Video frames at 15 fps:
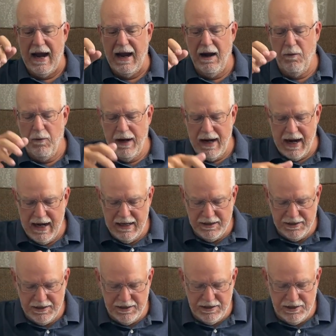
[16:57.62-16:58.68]
when I
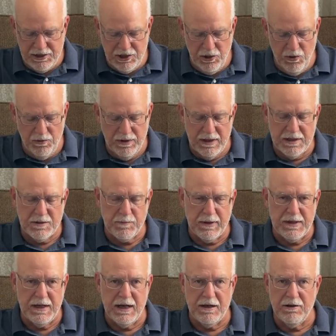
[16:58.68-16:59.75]
tune this
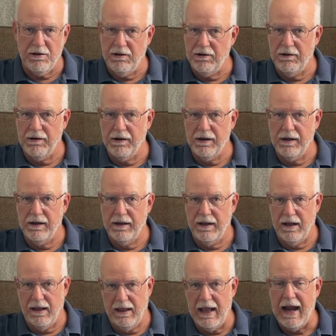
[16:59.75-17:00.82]
particular
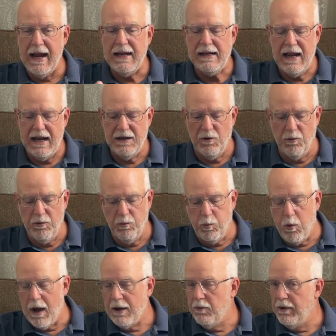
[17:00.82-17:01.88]
light, and the
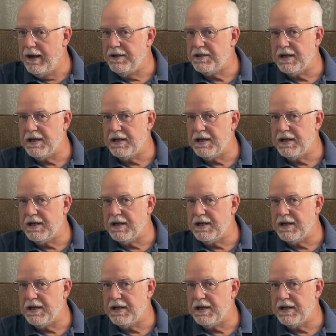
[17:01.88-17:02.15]
one reason